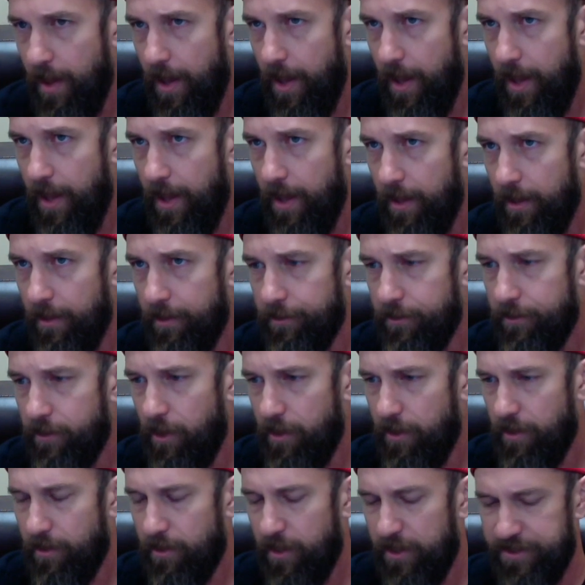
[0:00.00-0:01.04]
and
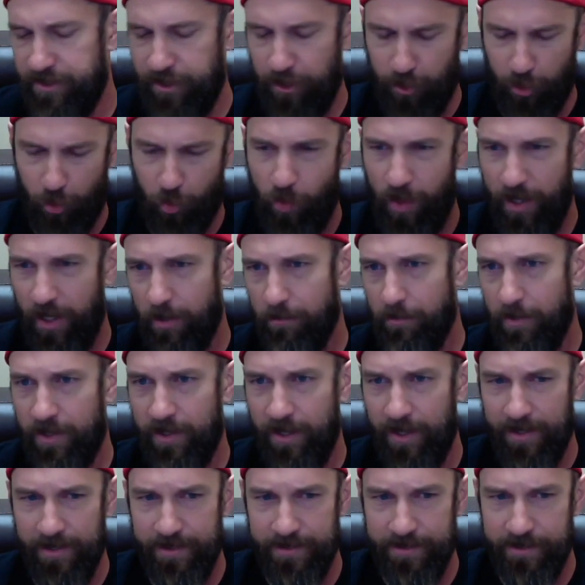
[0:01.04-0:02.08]
consider quitting
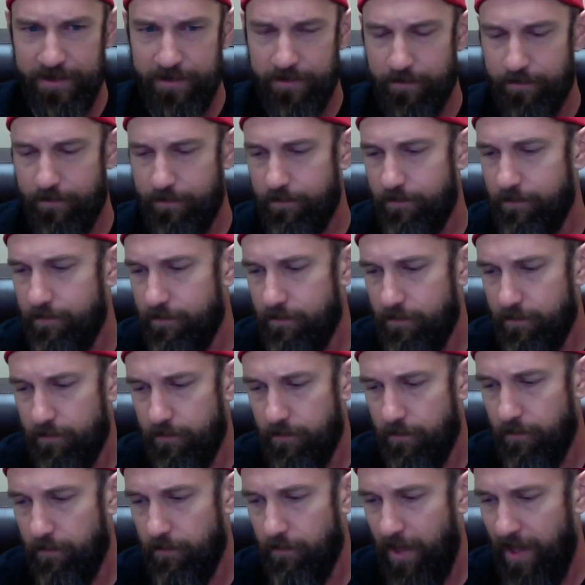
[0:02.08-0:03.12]
because
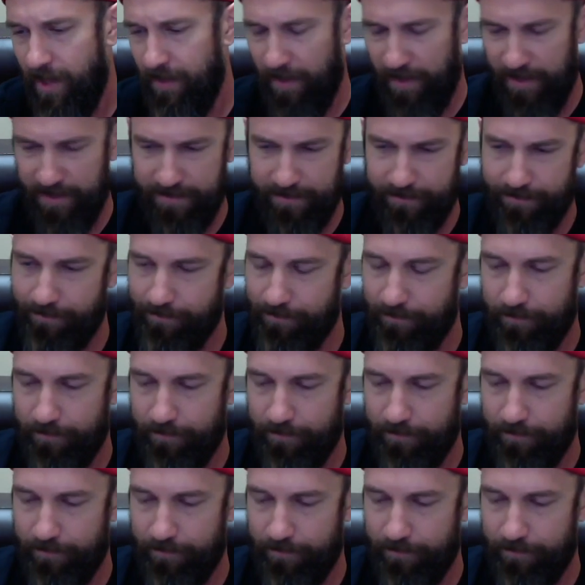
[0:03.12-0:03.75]
man, they just